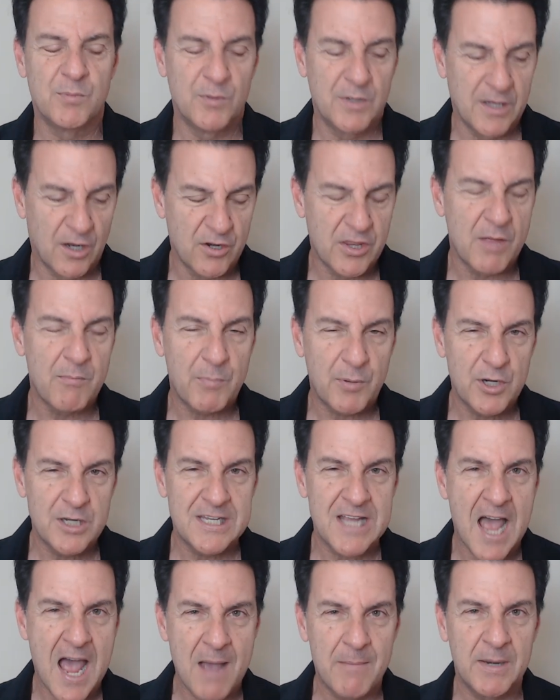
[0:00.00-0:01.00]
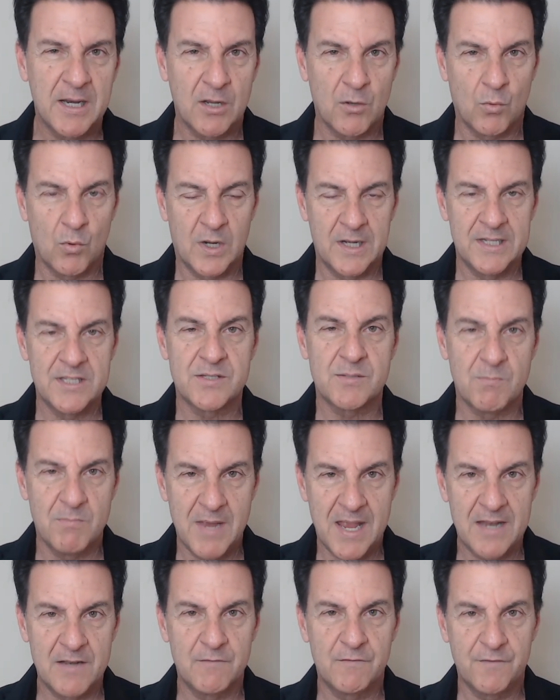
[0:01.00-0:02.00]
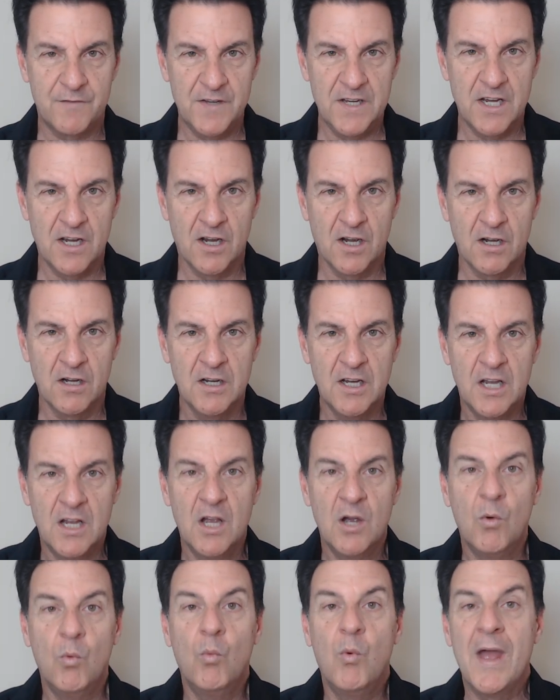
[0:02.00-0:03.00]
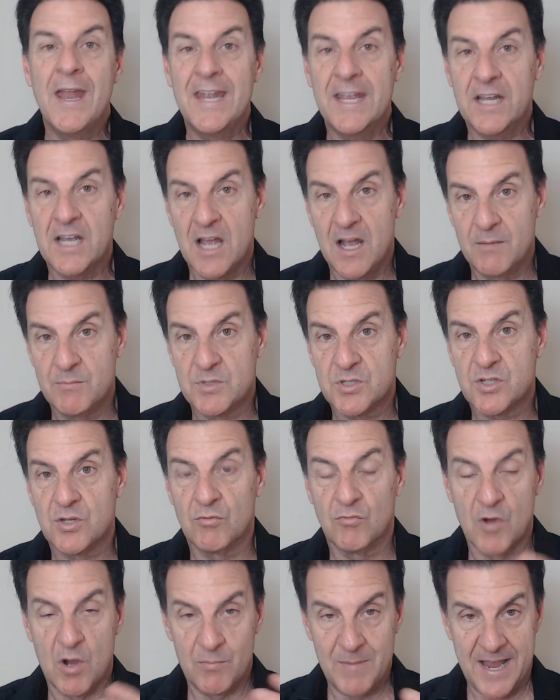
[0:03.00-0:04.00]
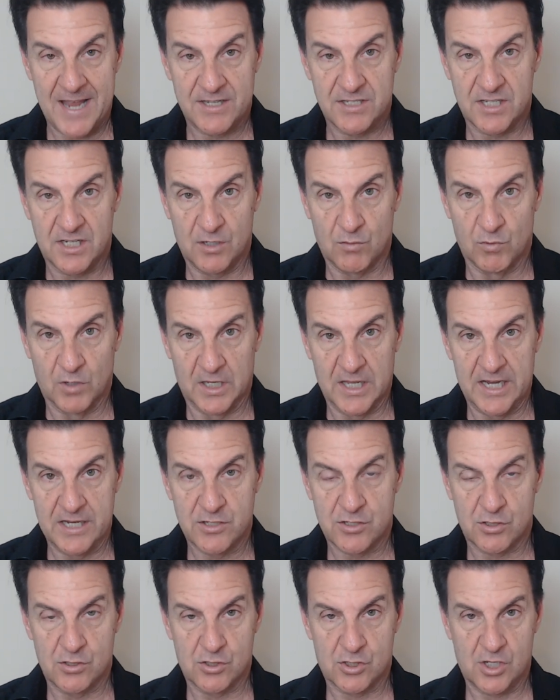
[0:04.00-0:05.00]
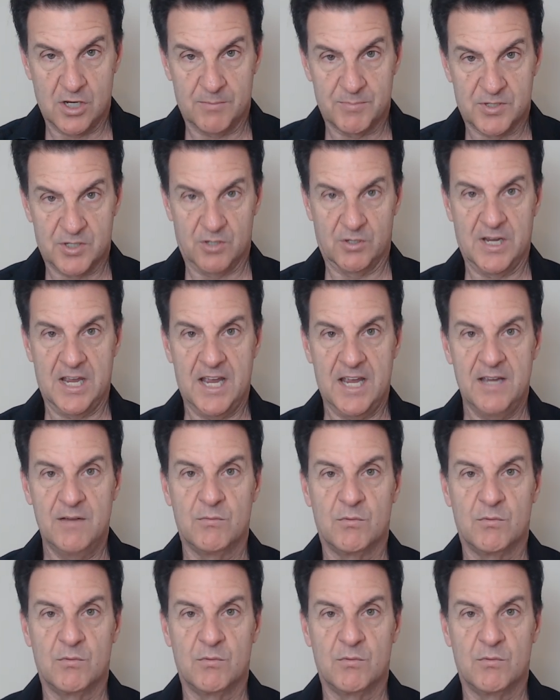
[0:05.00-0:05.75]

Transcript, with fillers: are the predominant ones men fear when it comes to romantic relationships, okay?